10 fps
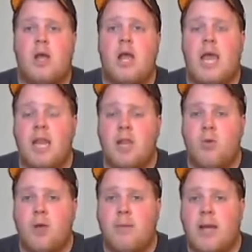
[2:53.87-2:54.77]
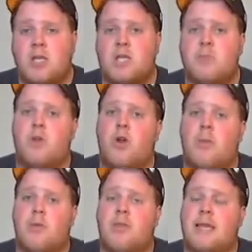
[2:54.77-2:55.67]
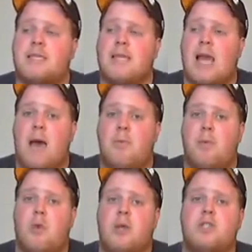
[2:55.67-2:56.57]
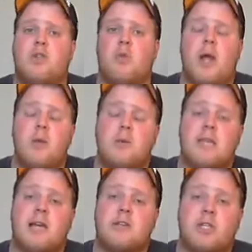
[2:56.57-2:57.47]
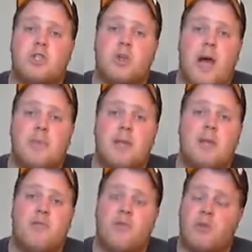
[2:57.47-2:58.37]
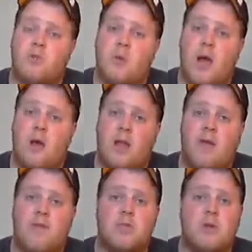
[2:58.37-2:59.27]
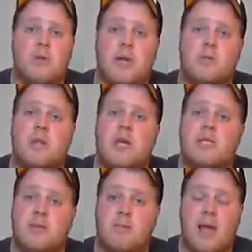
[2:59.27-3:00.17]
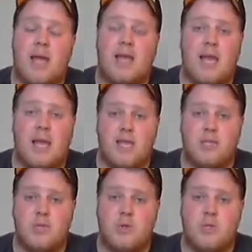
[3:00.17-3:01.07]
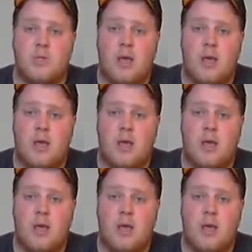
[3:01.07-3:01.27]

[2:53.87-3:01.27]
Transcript: In the rematch, some notable things that happened was Duran was actually dropped in the first round of his rematch with Esteban de Jesus,